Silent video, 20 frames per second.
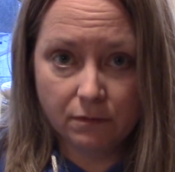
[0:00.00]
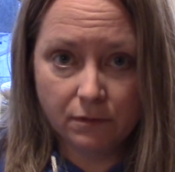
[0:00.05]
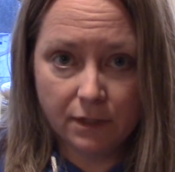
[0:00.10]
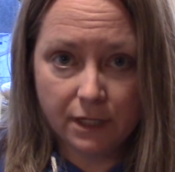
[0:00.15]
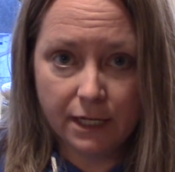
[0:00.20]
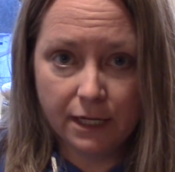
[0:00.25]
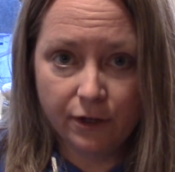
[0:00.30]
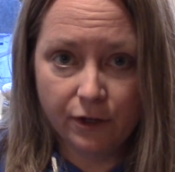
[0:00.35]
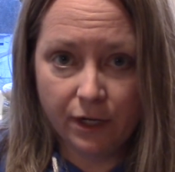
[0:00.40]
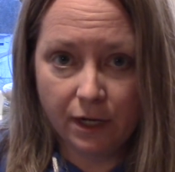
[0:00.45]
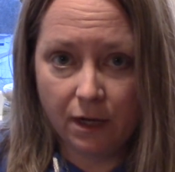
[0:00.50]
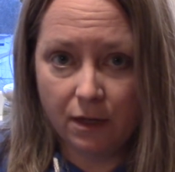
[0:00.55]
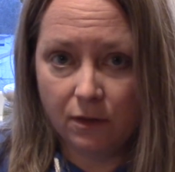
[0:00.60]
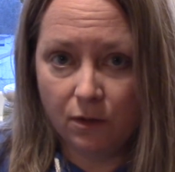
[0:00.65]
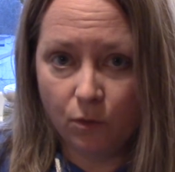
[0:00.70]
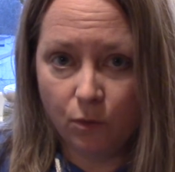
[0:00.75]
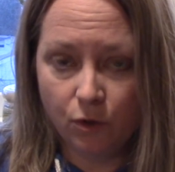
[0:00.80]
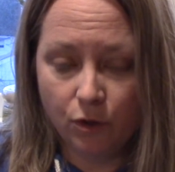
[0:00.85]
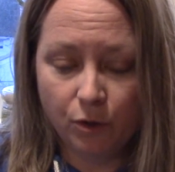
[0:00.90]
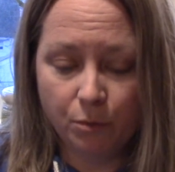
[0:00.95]
hearing on the
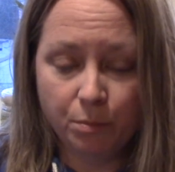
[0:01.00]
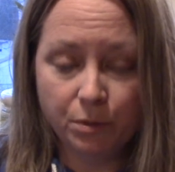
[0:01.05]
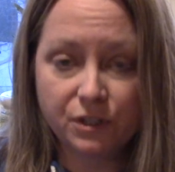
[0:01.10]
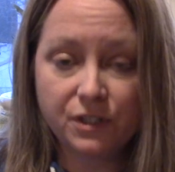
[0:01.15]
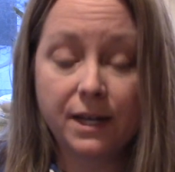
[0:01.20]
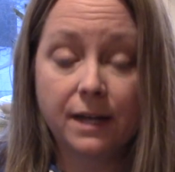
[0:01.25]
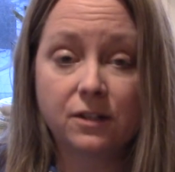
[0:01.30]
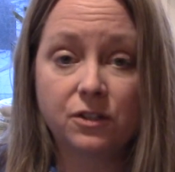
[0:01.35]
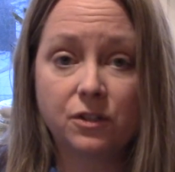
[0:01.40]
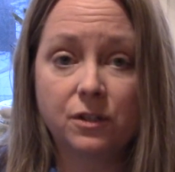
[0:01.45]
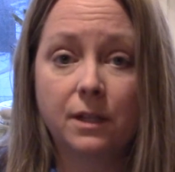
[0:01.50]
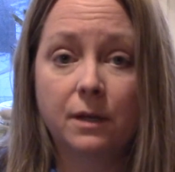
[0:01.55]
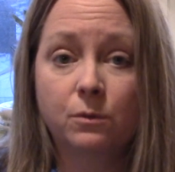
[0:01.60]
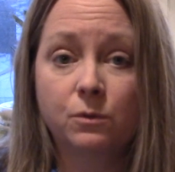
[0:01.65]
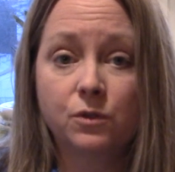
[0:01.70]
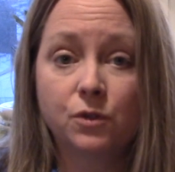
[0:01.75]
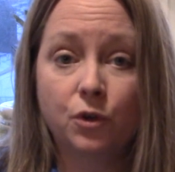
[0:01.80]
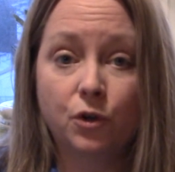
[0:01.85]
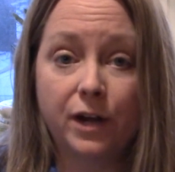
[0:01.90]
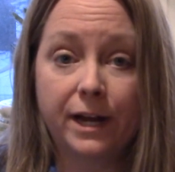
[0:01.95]
order of protection that
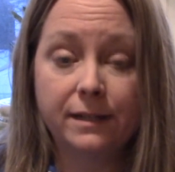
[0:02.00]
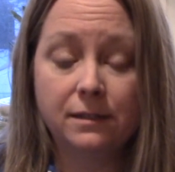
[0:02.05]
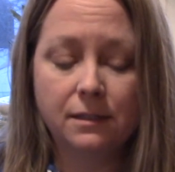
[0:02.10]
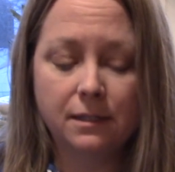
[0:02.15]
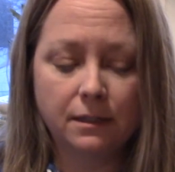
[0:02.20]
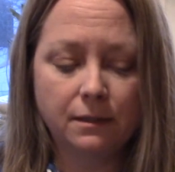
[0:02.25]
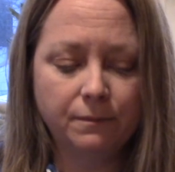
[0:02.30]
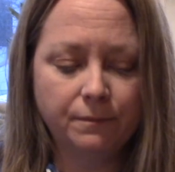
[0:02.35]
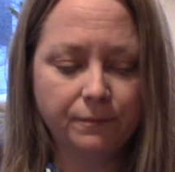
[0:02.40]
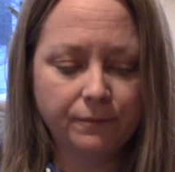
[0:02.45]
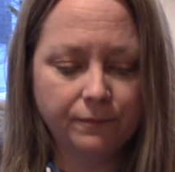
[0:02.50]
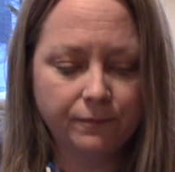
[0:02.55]
was granted.